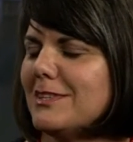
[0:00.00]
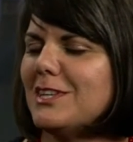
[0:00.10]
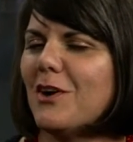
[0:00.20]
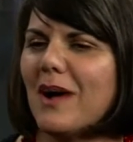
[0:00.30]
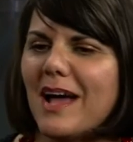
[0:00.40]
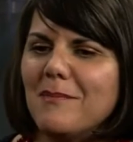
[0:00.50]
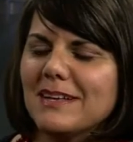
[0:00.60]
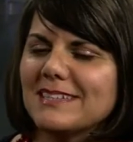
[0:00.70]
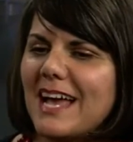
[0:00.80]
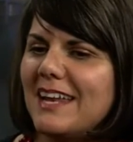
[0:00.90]
So I'm
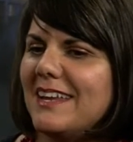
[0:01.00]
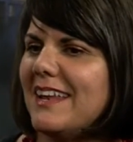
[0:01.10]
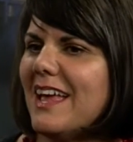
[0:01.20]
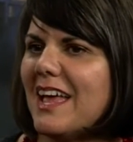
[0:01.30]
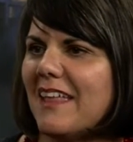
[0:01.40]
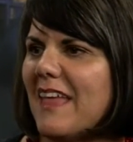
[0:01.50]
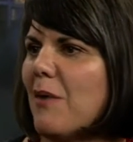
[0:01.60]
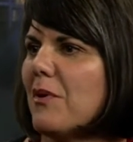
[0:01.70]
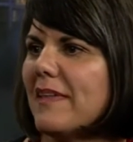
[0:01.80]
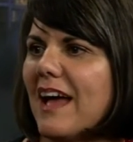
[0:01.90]
excited
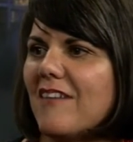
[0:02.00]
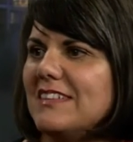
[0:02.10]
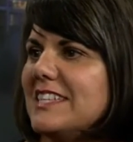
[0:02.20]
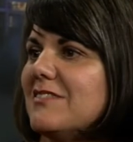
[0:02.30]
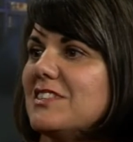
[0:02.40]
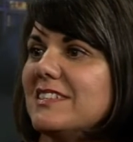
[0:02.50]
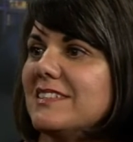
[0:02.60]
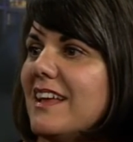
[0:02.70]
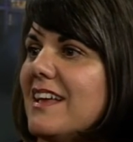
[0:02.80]
that we'll have, instead of just